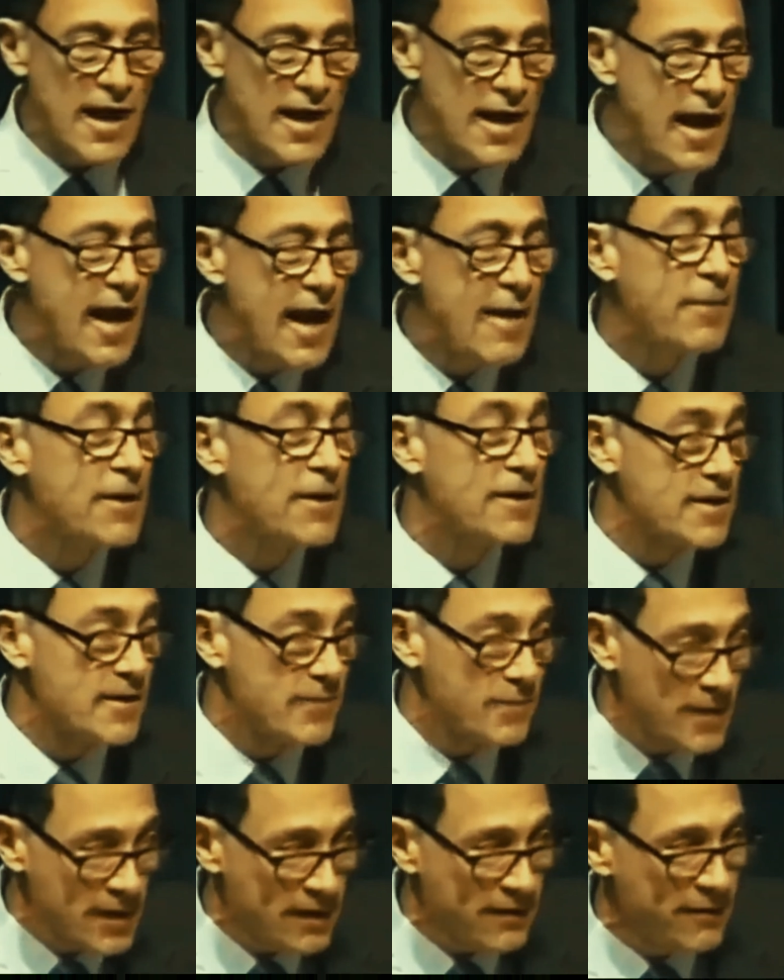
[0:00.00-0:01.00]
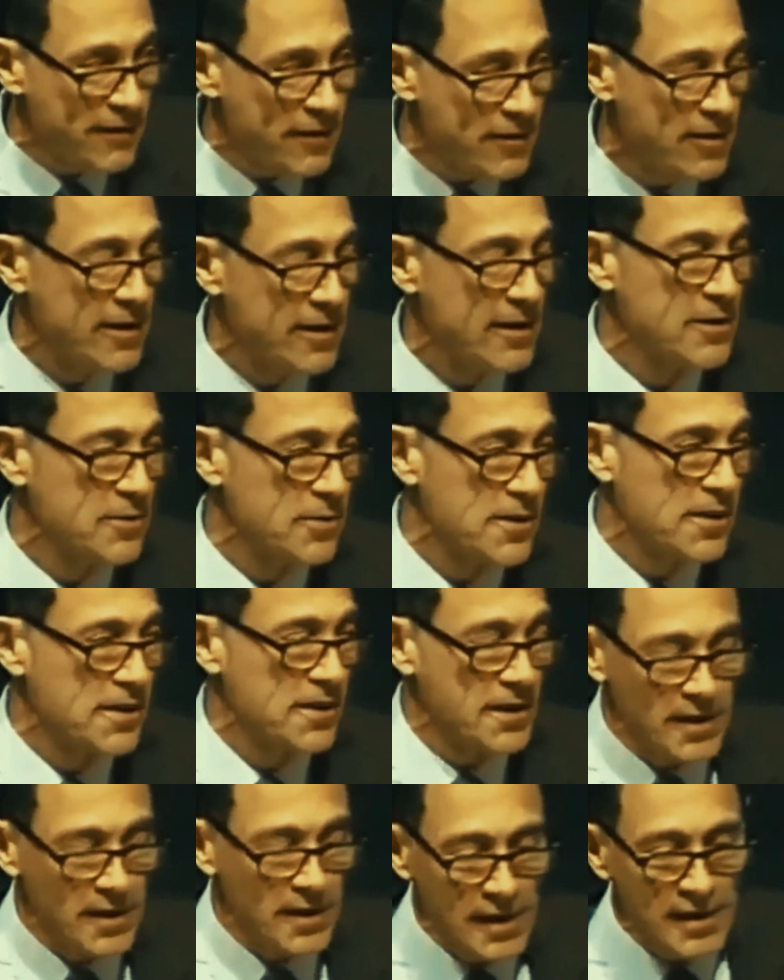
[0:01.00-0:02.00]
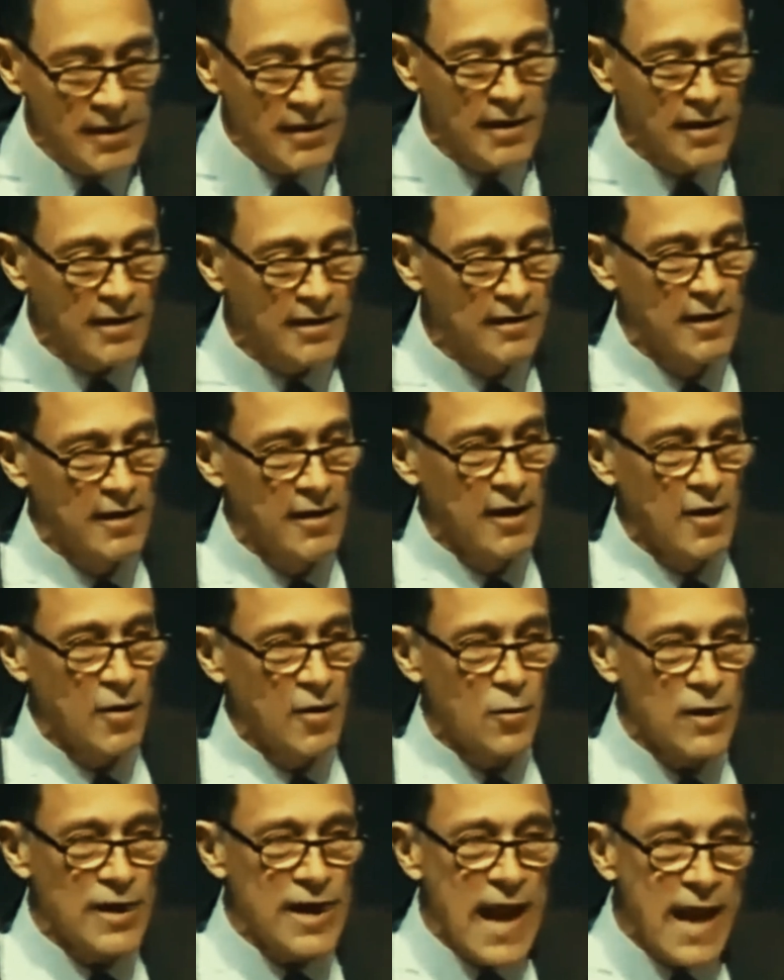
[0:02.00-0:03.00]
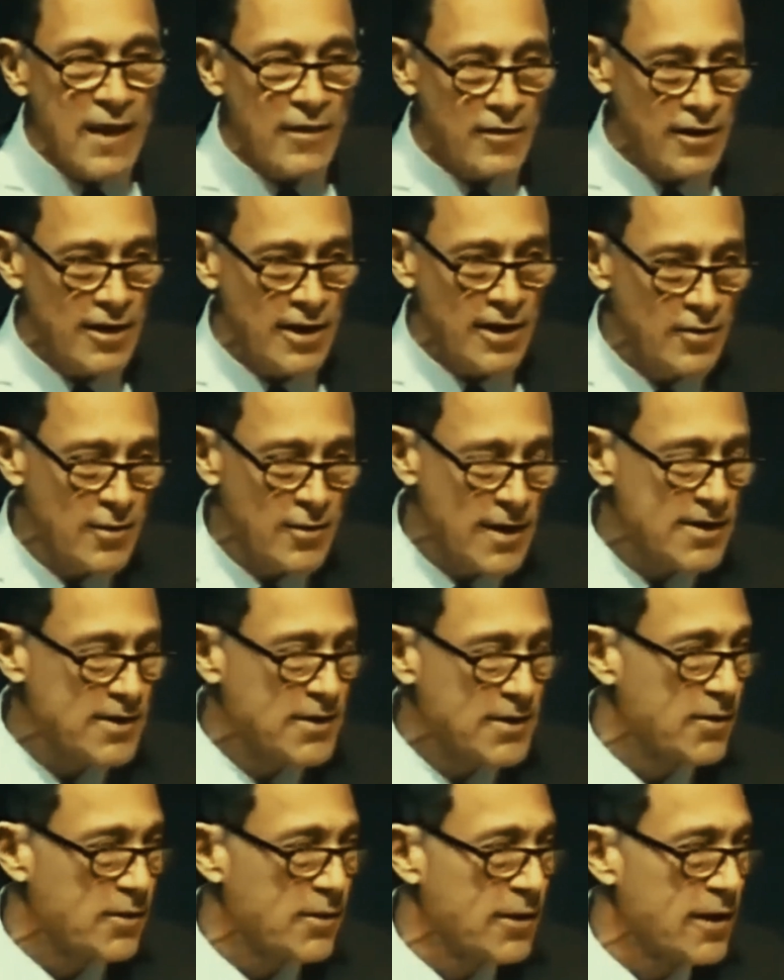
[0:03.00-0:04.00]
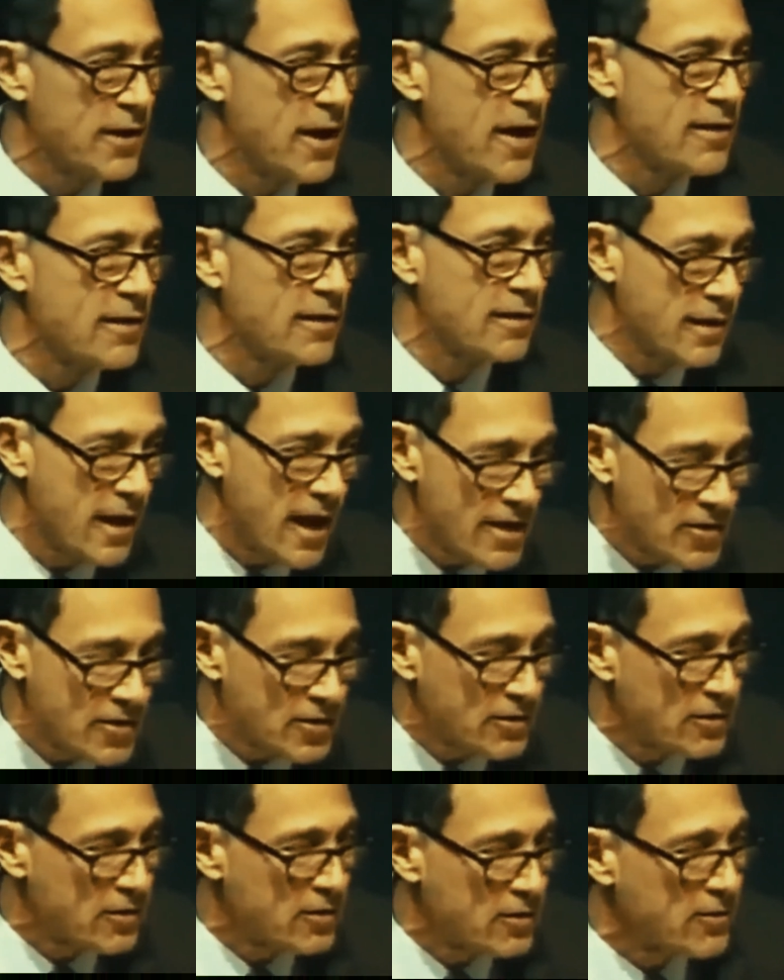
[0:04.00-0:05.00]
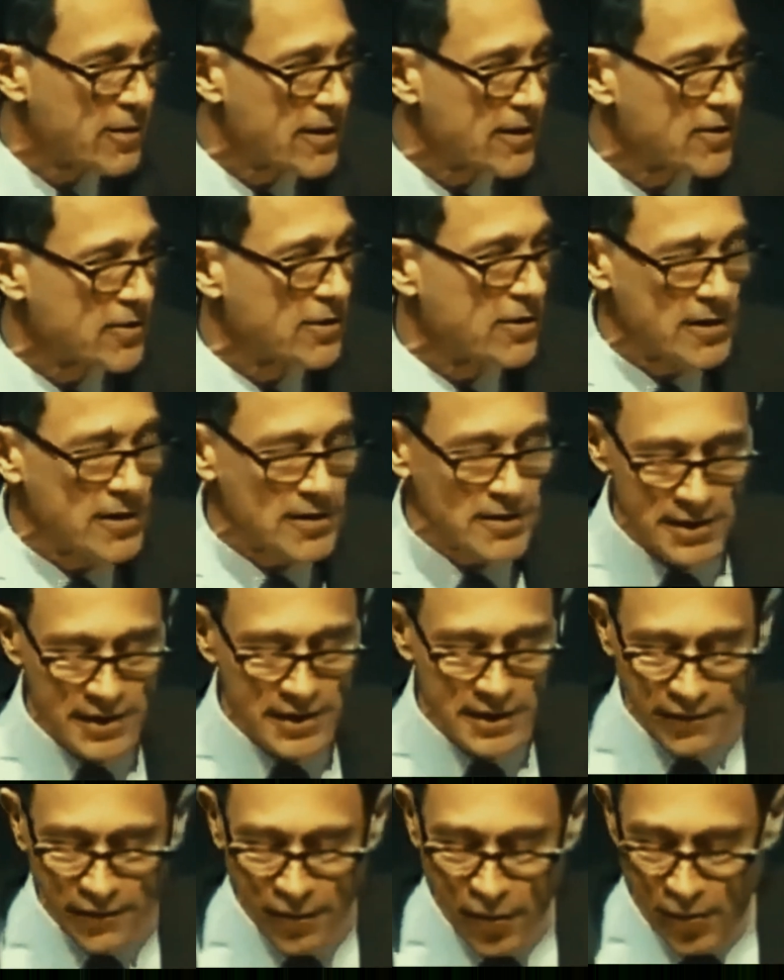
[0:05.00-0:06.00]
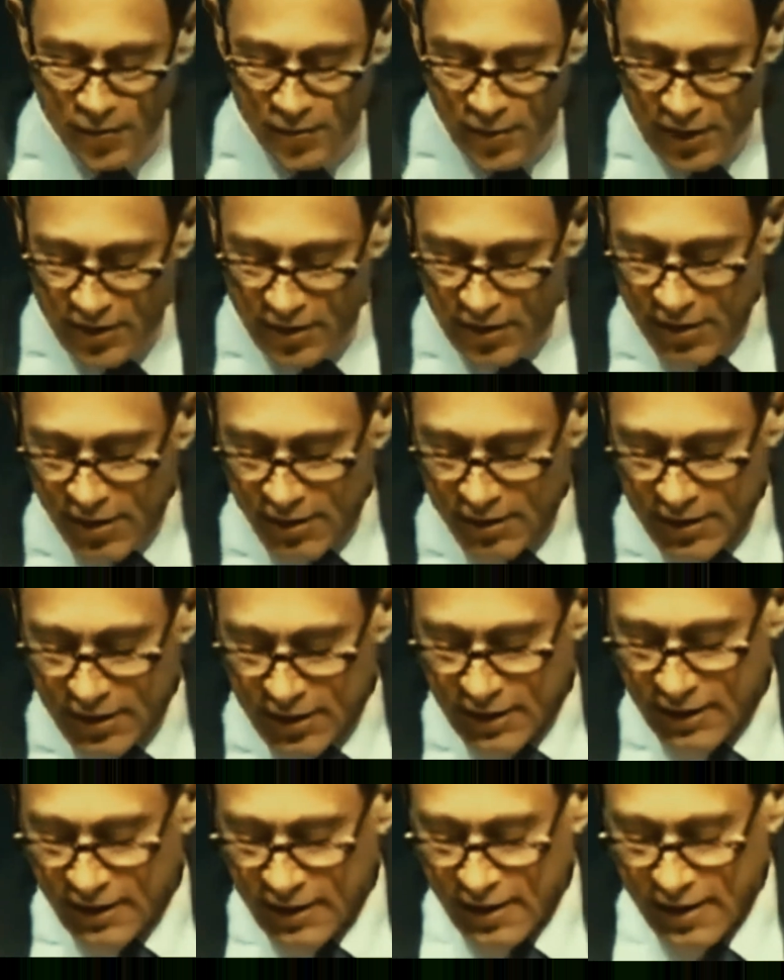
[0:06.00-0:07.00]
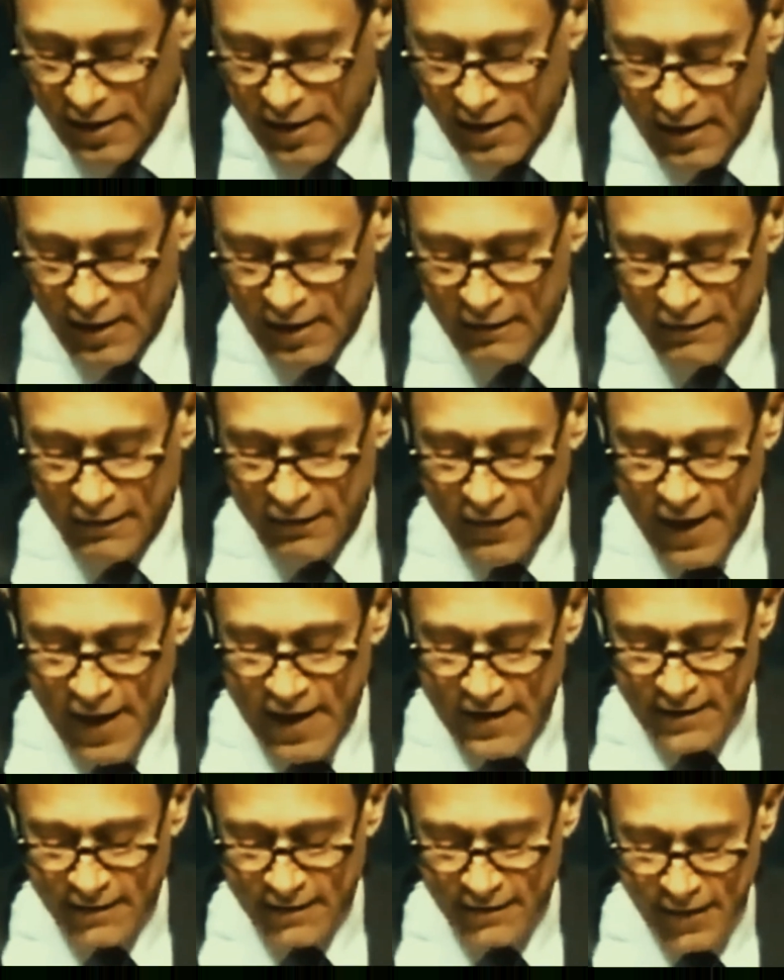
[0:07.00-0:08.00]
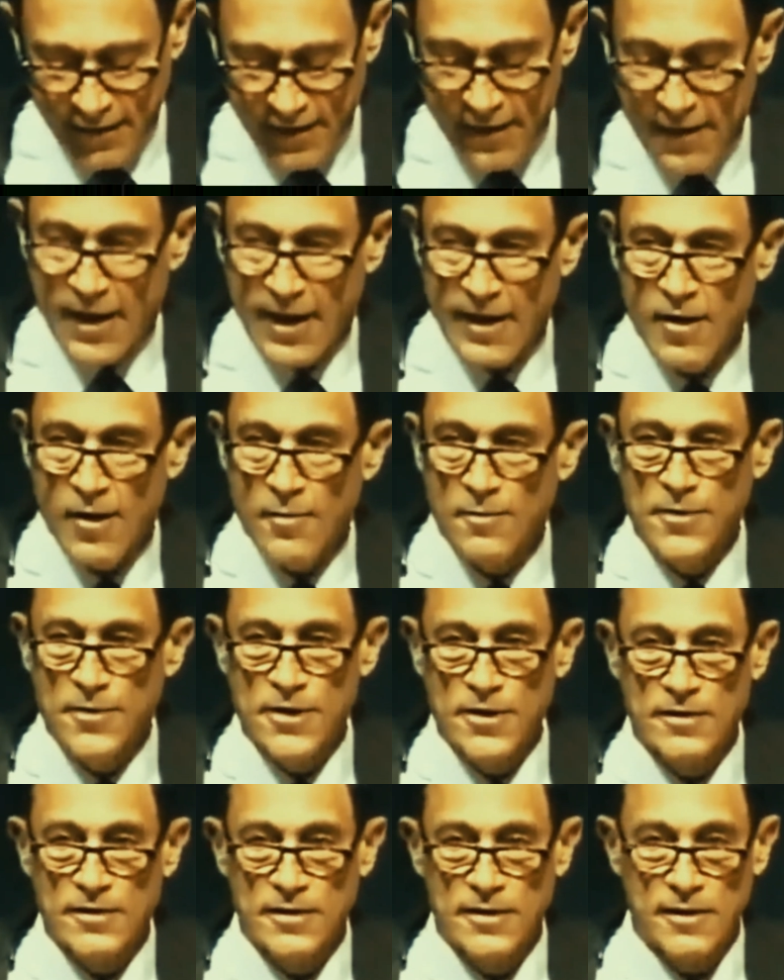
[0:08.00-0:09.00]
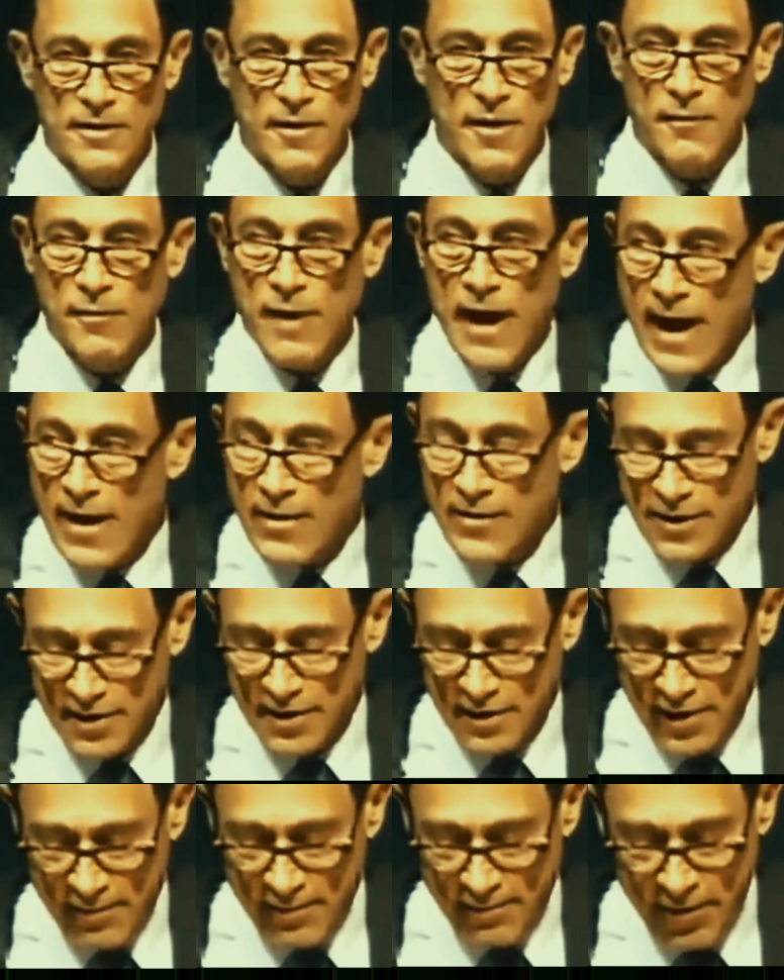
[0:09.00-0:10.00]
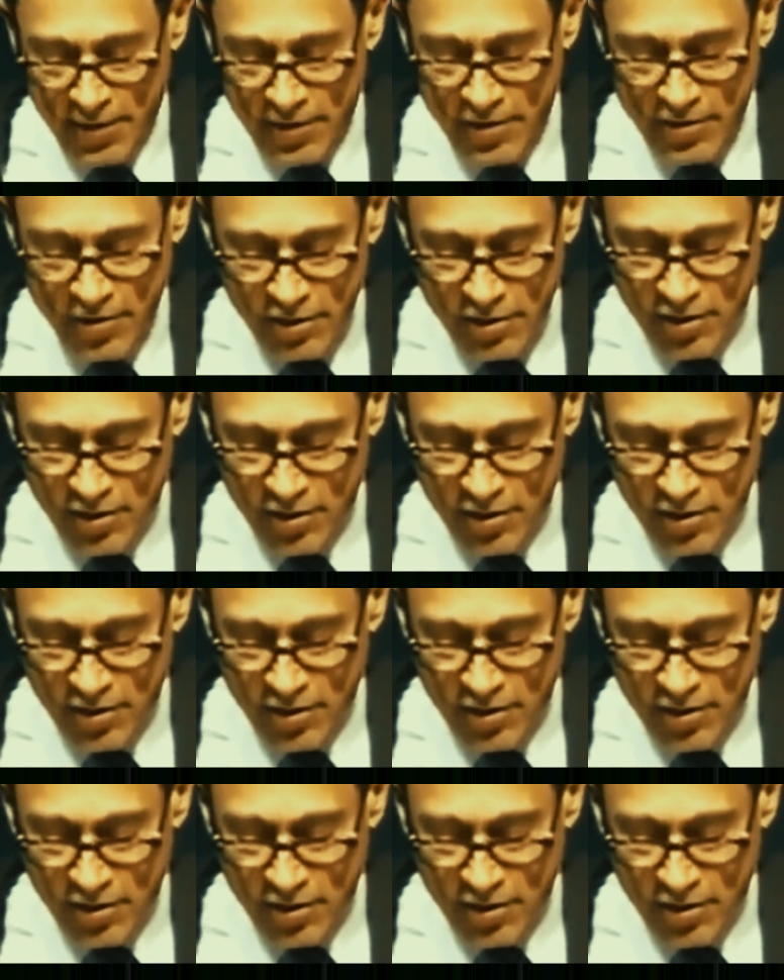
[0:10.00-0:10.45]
I happen to be very interested in the reality question, or the ontological question as it's formally called in philosophy, and I hope to arouse and deepen